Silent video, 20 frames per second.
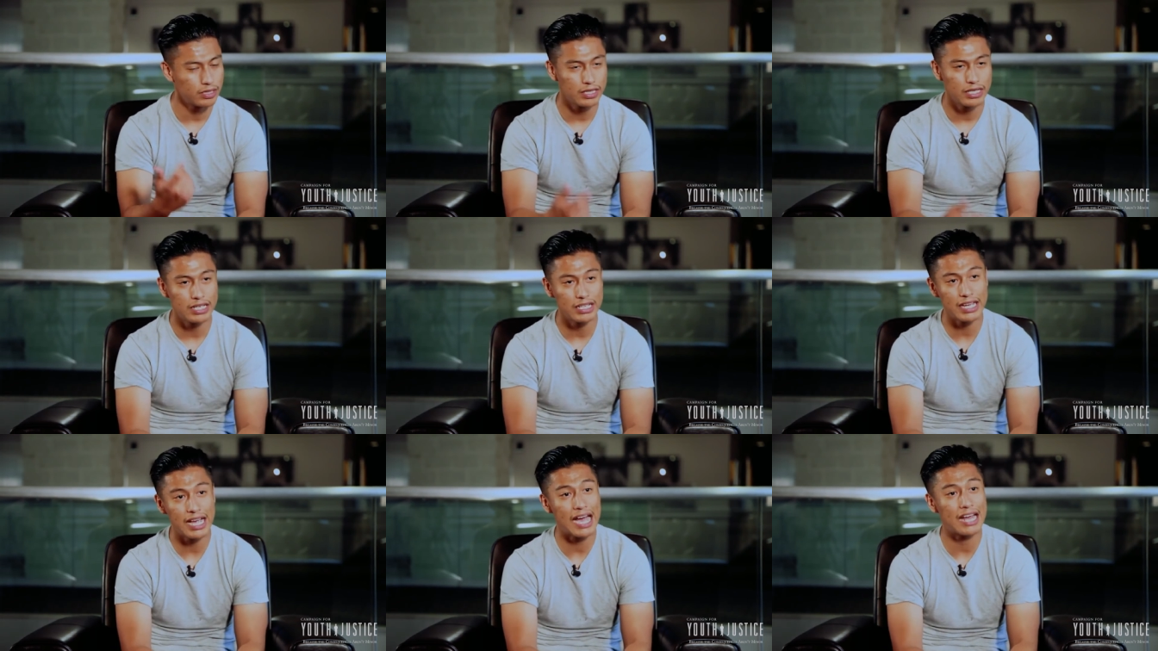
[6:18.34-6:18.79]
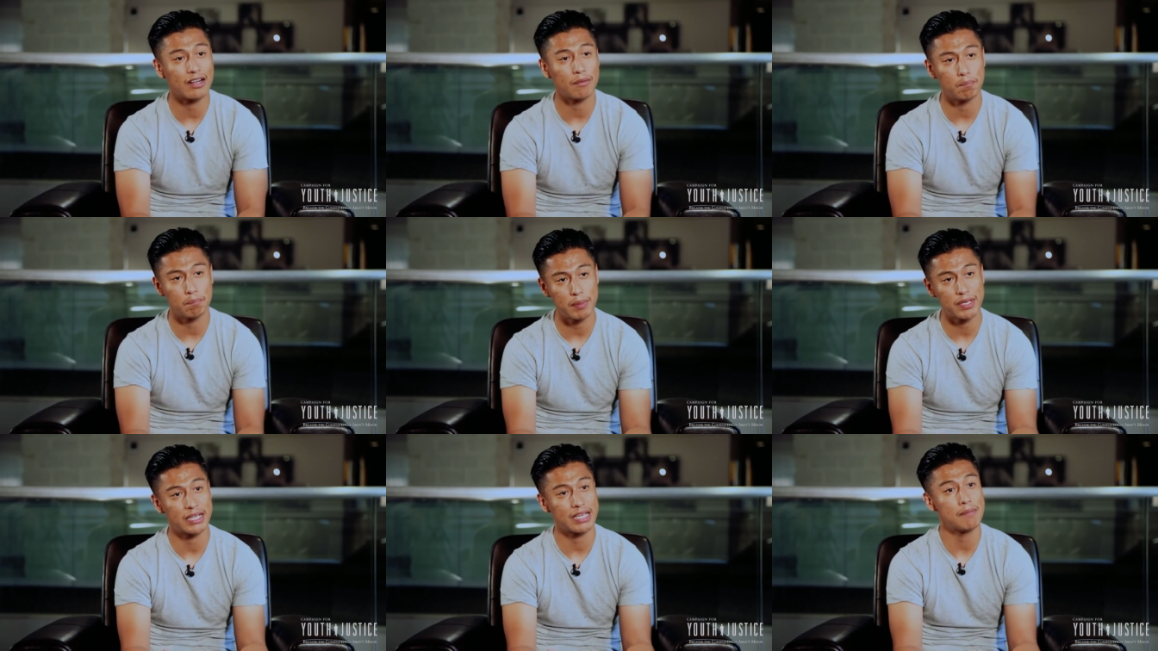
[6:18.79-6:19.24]
he had a
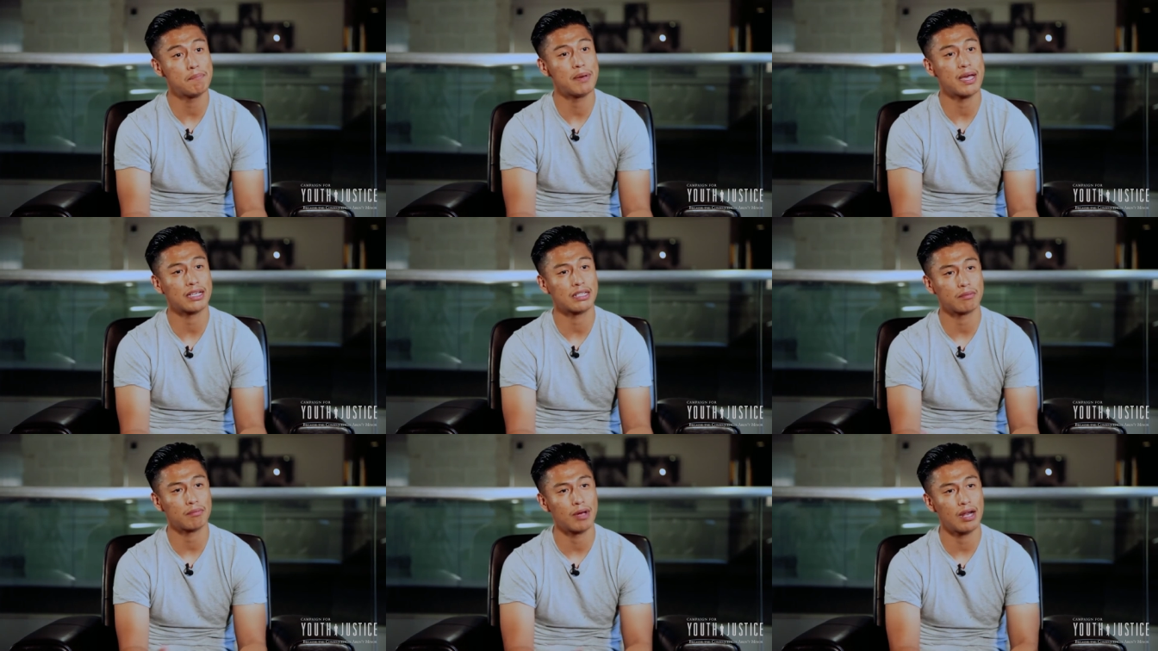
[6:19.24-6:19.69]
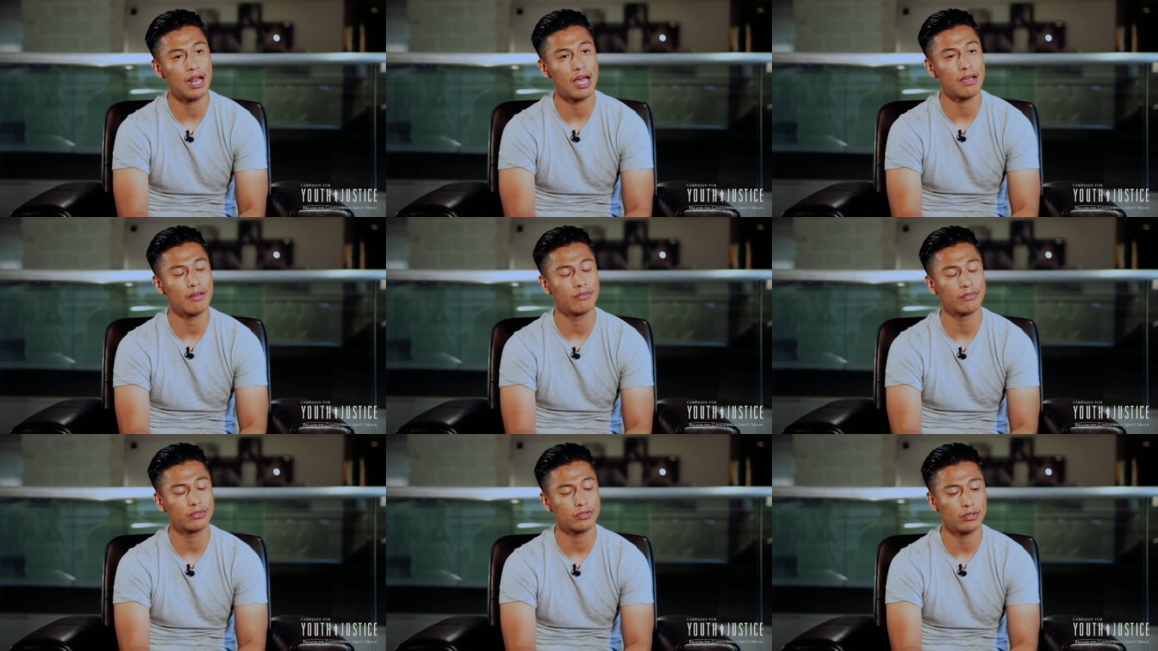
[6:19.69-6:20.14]
big impact in my
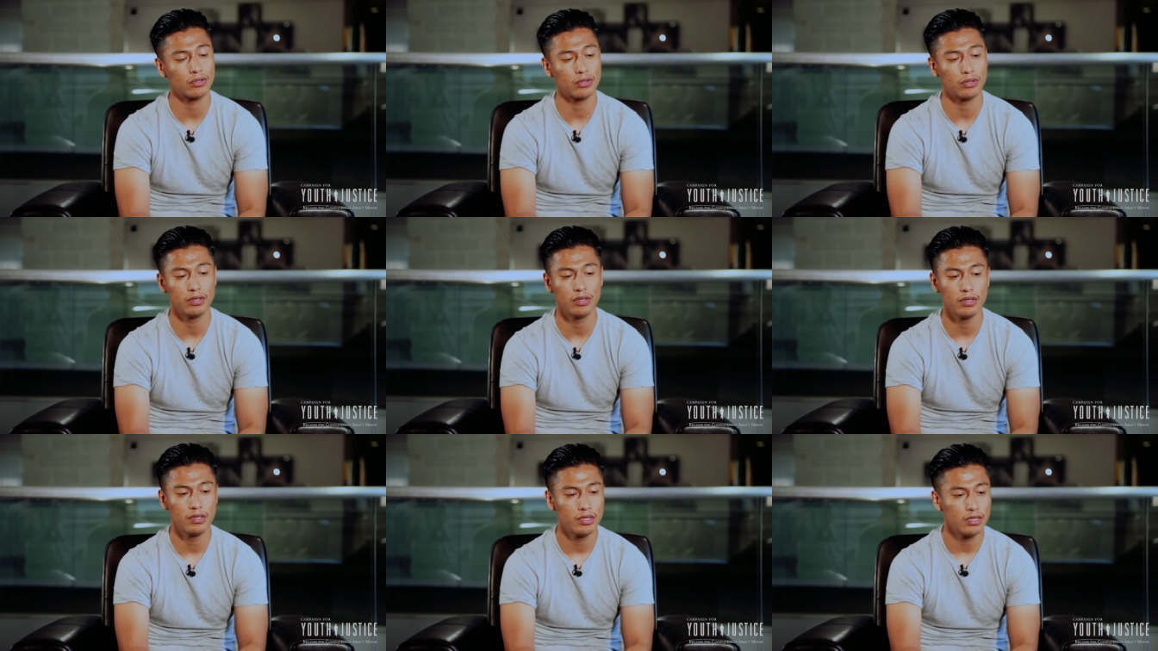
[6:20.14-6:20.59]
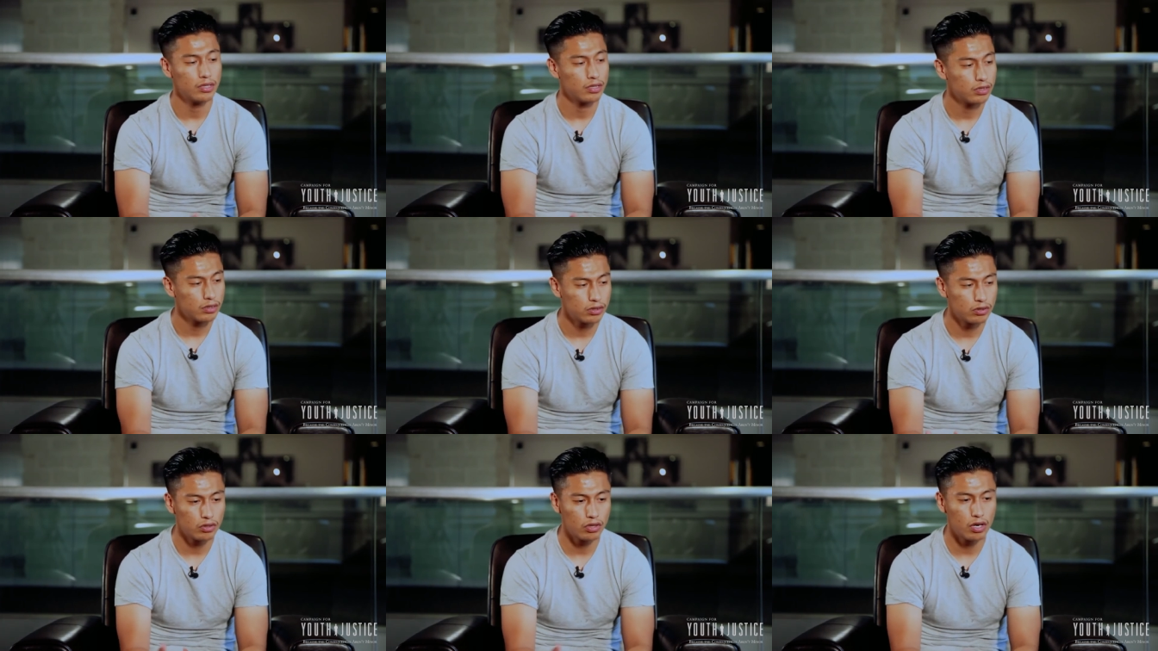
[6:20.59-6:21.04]
life. So
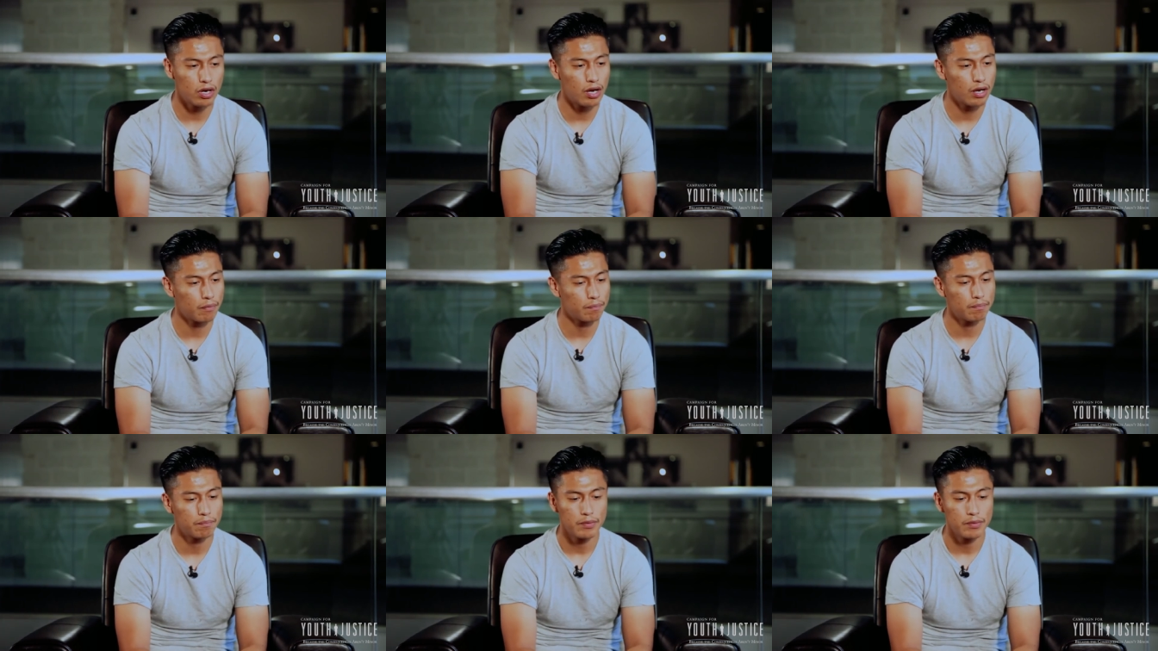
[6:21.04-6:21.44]
and uh,